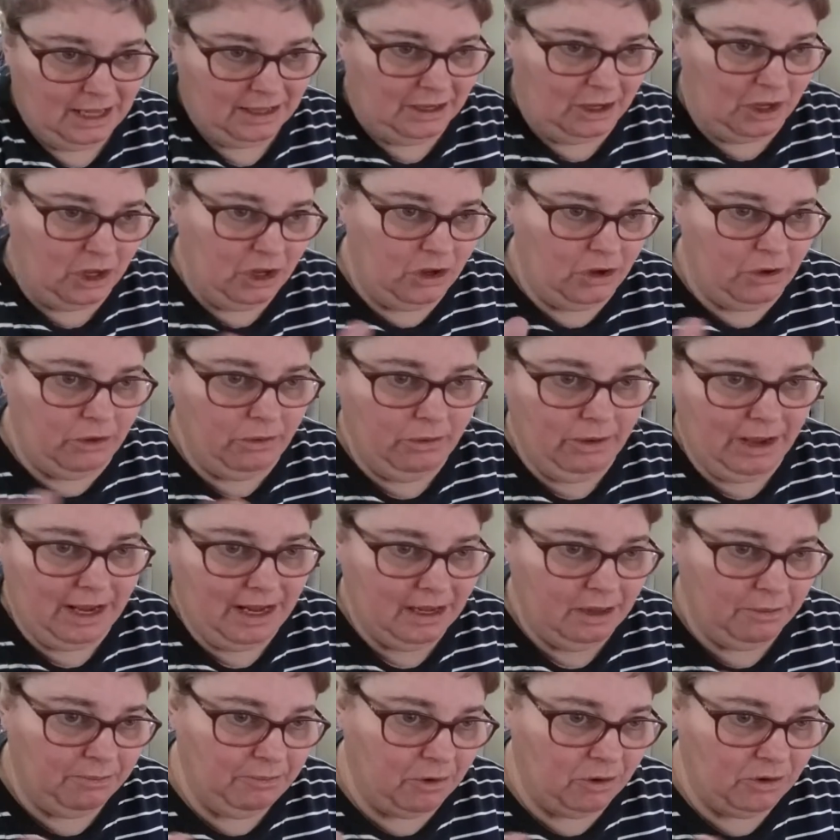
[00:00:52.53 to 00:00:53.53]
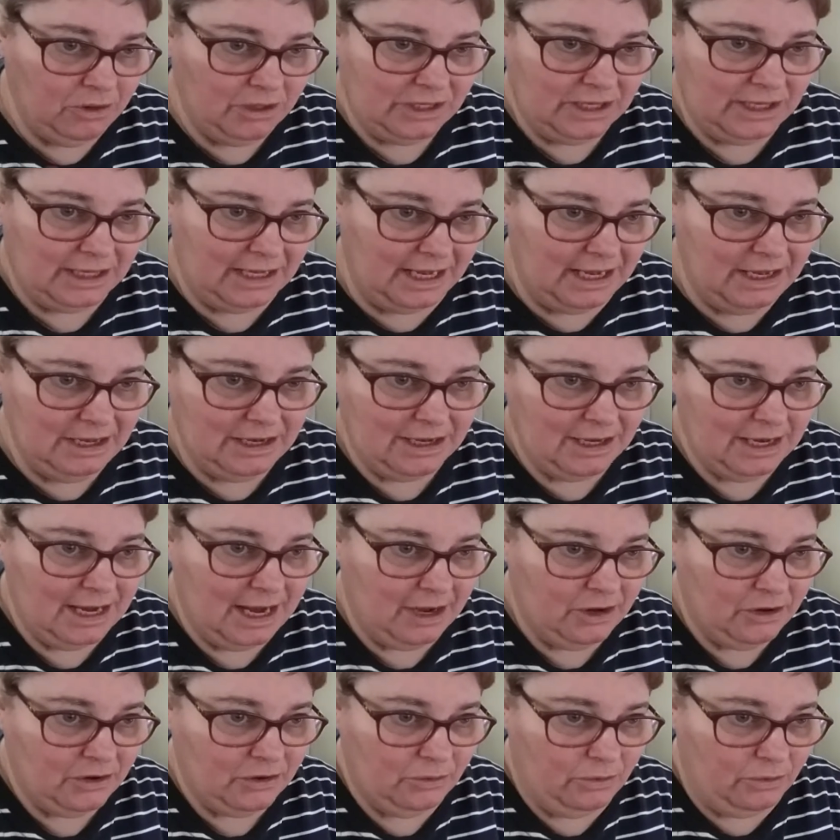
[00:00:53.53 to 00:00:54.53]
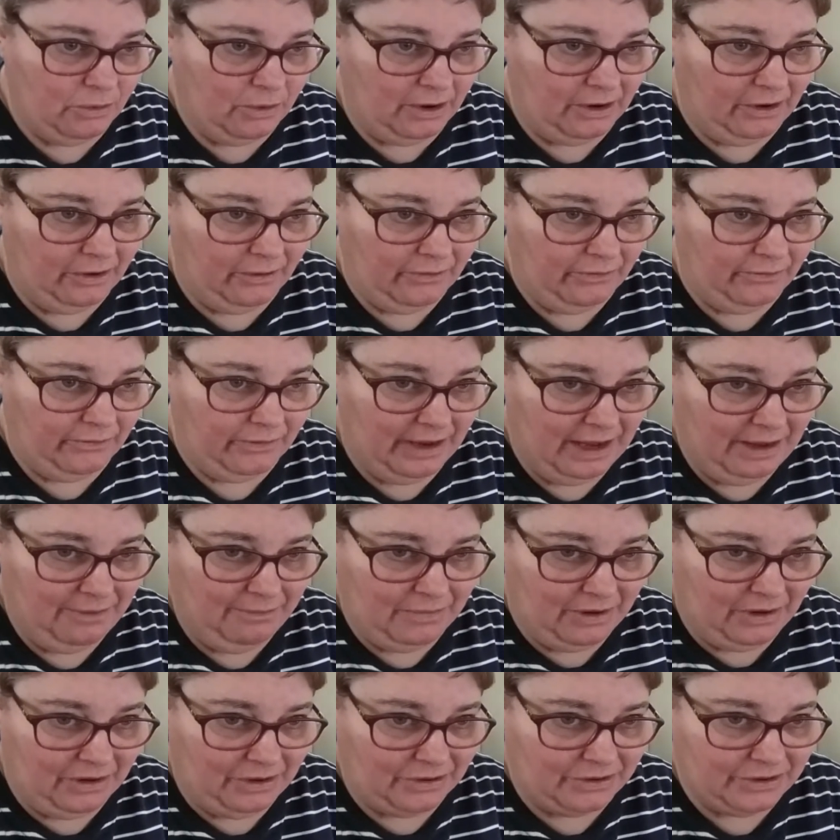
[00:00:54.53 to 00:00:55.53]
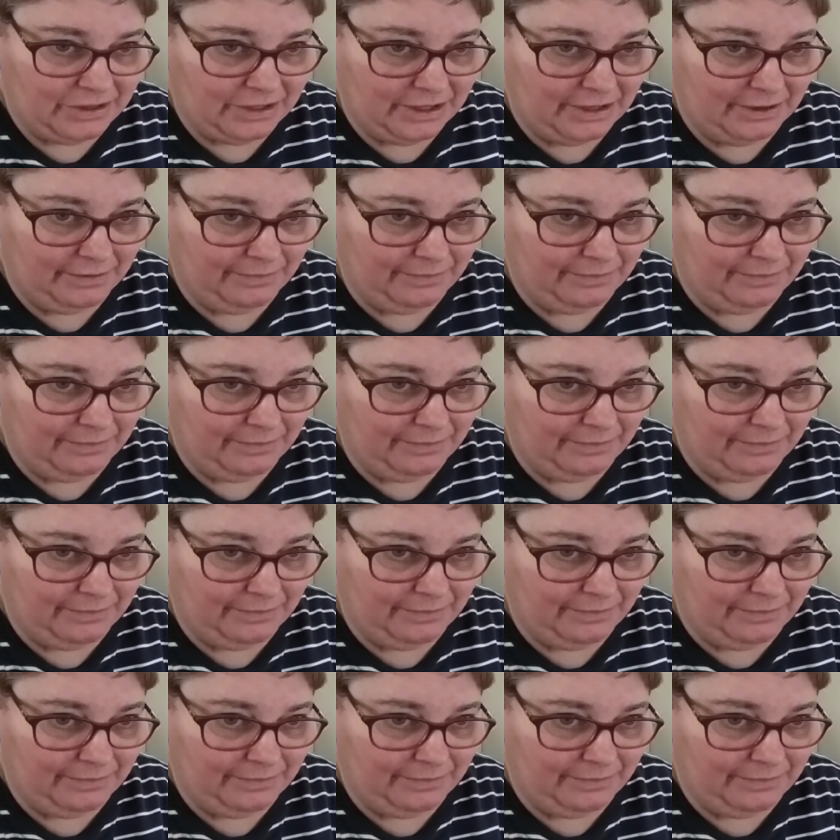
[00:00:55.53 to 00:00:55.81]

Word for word: the US sponsored international agreement.